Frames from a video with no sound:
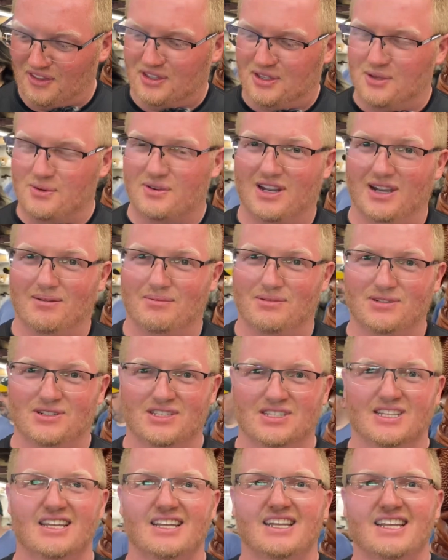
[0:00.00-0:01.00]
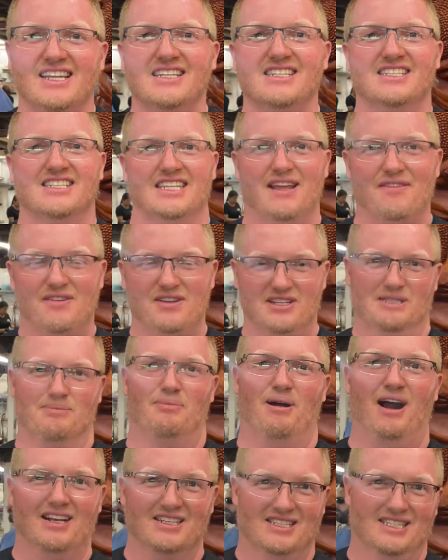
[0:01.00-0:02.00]
the cucumbers and save his
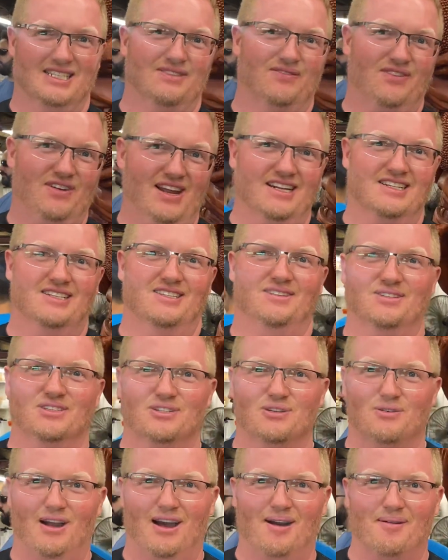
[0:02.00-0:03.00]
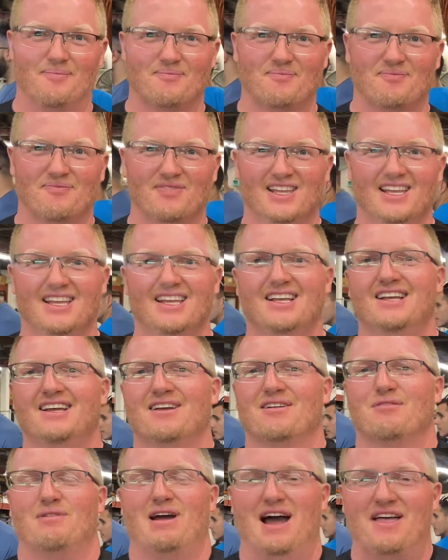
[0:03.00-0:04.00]
boxes for next year's crop.
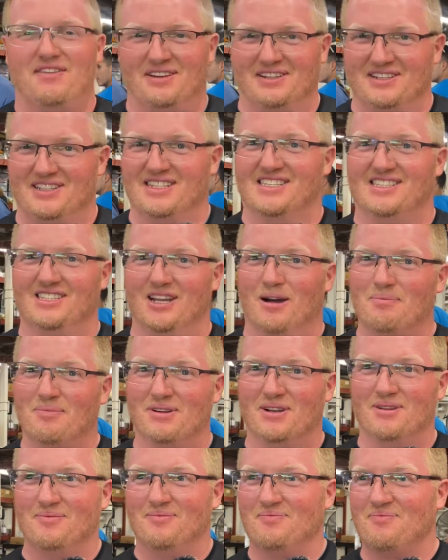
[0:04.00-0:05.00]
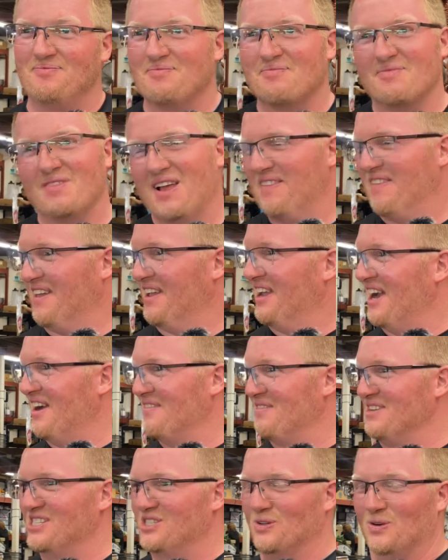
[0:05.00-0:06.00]
Rather than just dumping them, they got
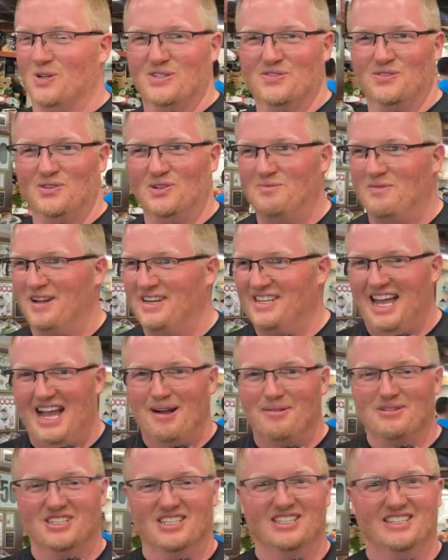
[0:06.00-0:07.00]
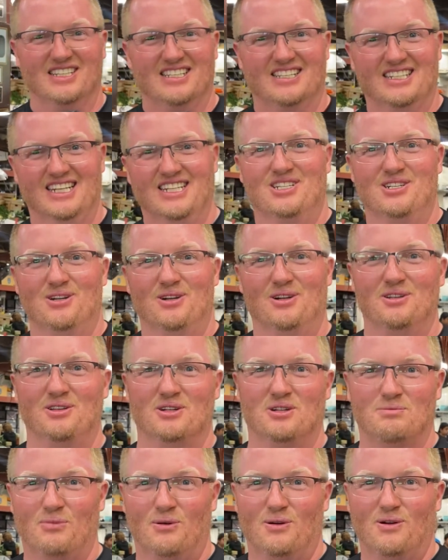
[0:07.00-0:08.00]
resourceful. My dad was just a six-year-old
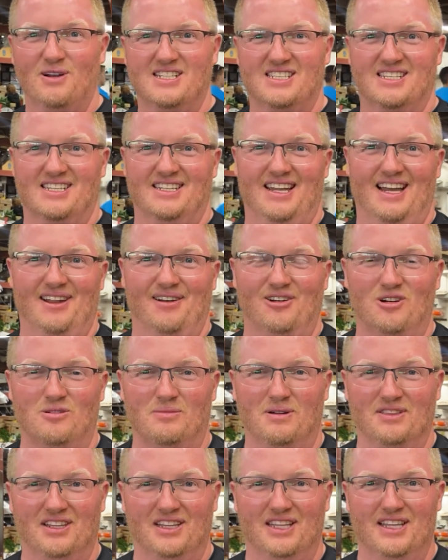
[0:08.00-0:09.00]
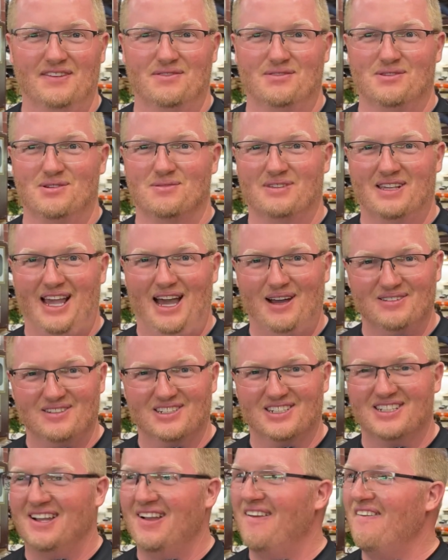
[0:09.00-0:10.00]
little boy sitting at home on the living room
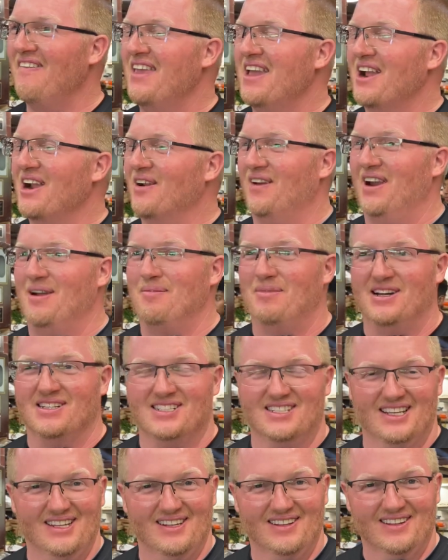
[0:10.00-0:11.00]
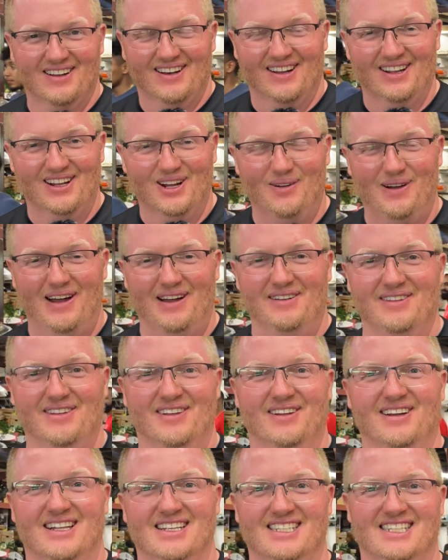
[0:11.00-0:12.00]
couch. Grandma said, you're gonna go out and you're
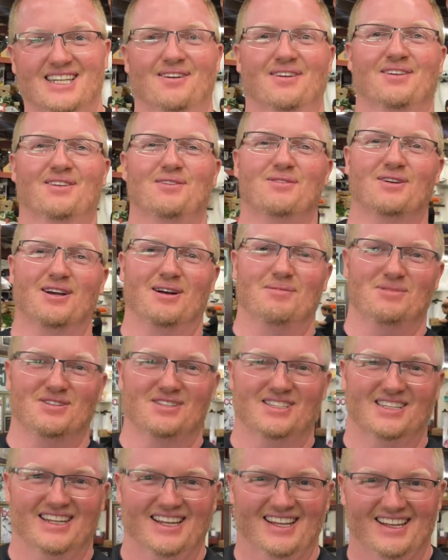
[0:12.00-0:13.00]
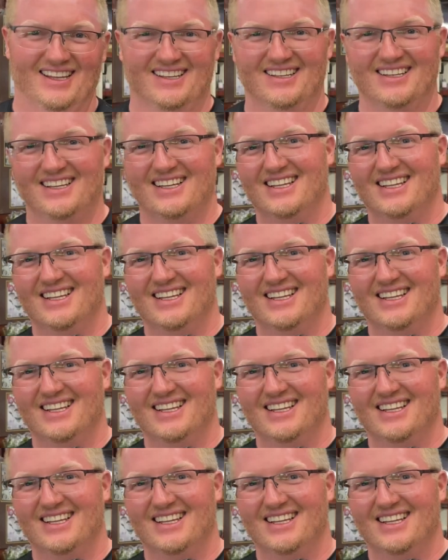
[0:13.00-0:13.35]
gonna sell cucumbers today.